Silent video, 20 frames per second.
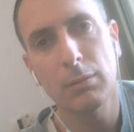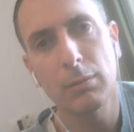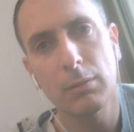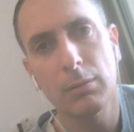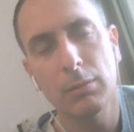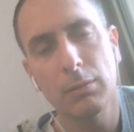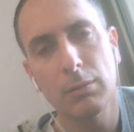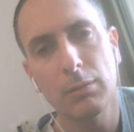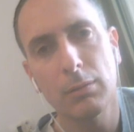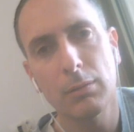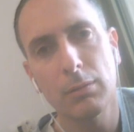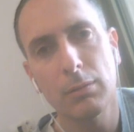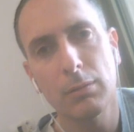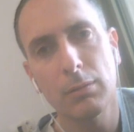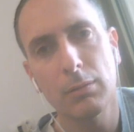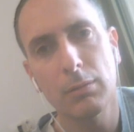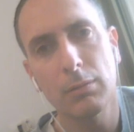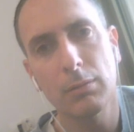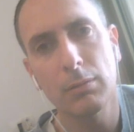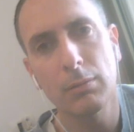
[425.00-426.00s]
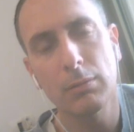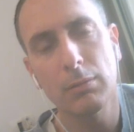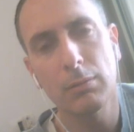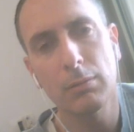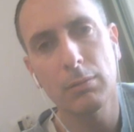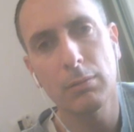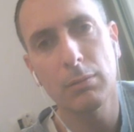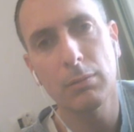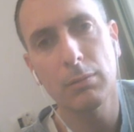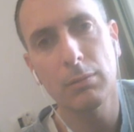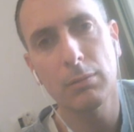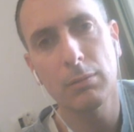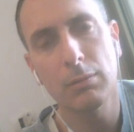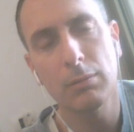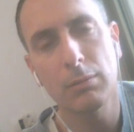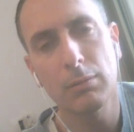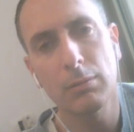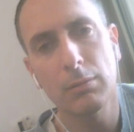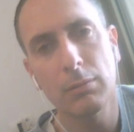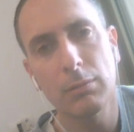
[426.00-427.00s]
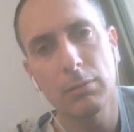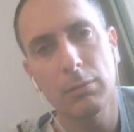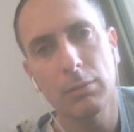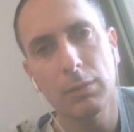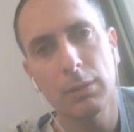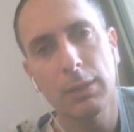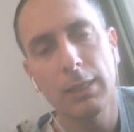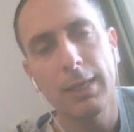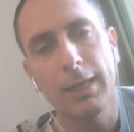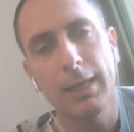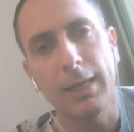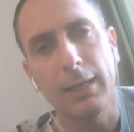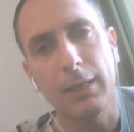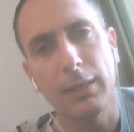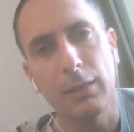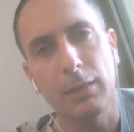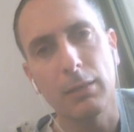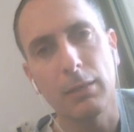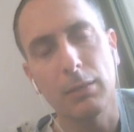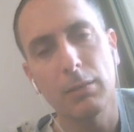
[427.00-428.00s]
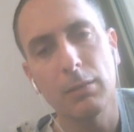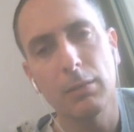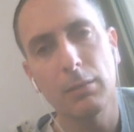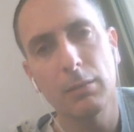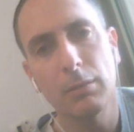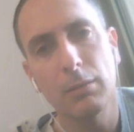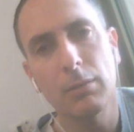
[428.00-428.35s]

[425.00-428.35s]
The person shown says nothing.